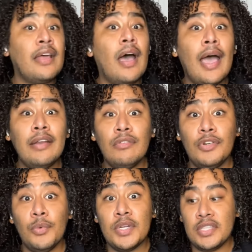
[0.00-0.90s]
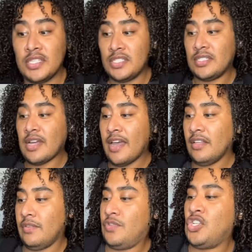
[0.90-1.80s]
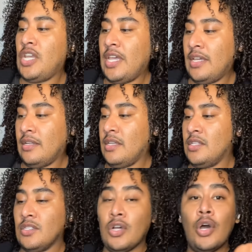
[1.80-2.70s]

Now, I don't know what this style of chain is